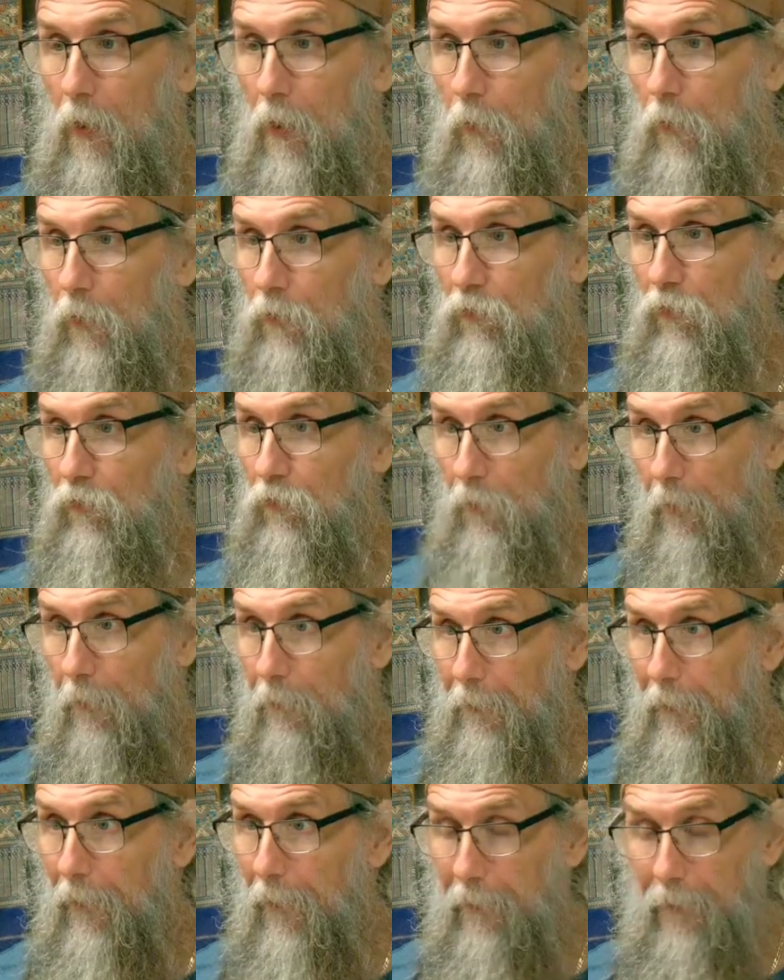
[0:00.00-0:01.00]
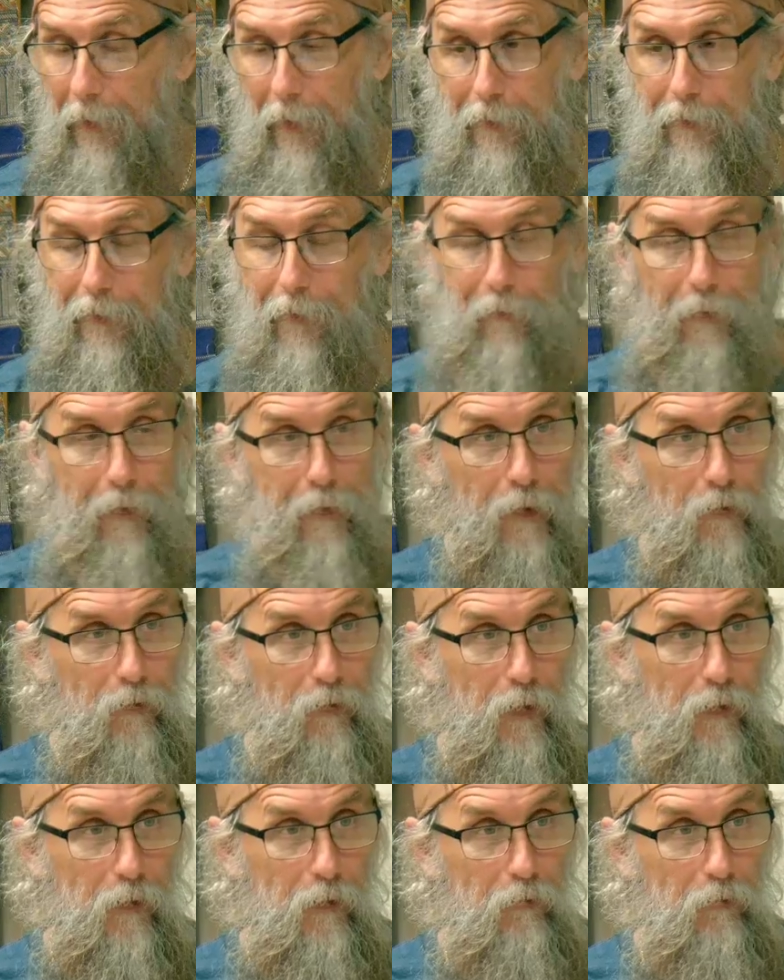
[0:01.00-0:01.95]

We we're just, I can't do anything.